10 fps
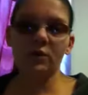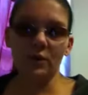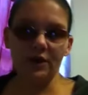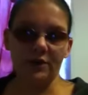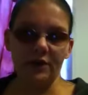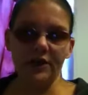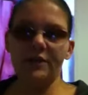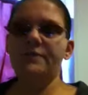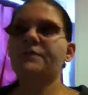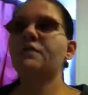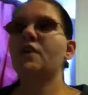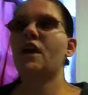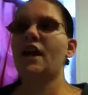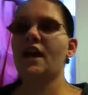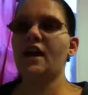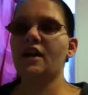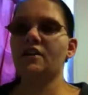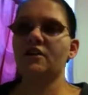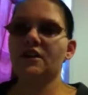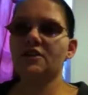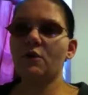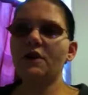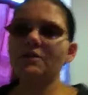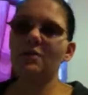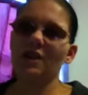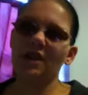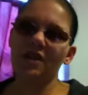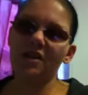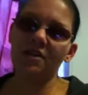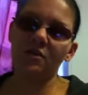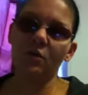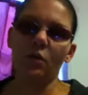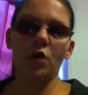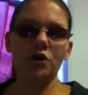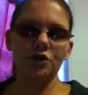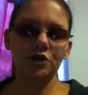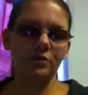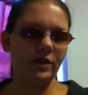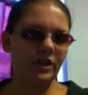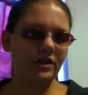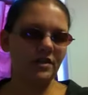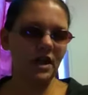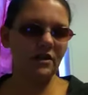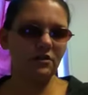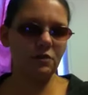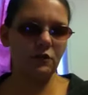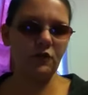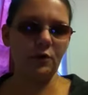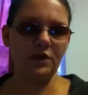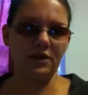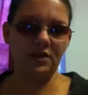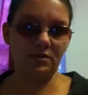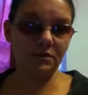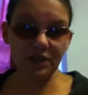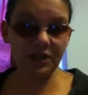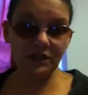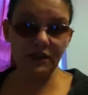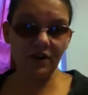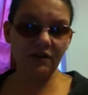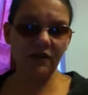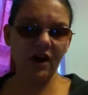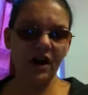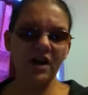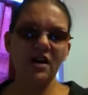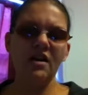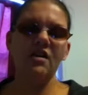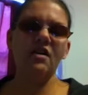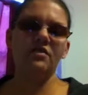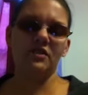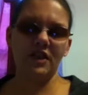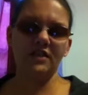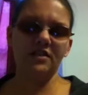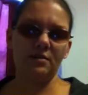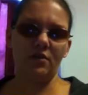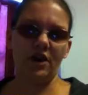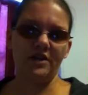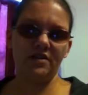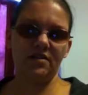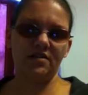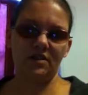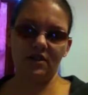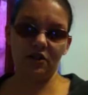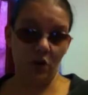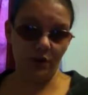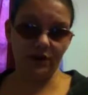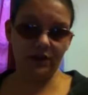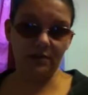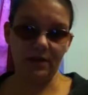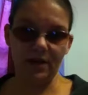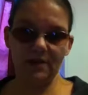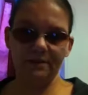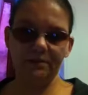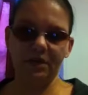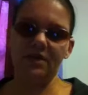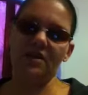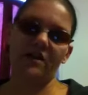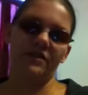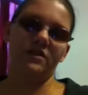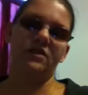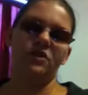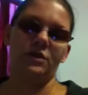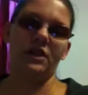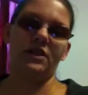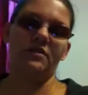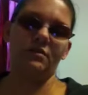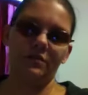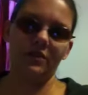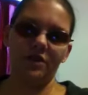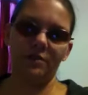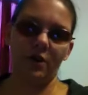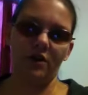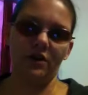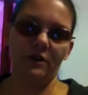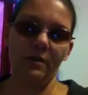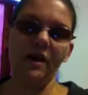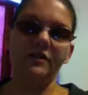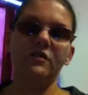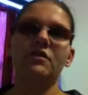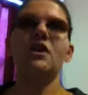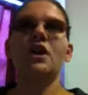we agreed. And it's going to be 1 or 2 billing cycles before we can completely verify that that's the price it's going to be. Because obviously doing it this part of the month,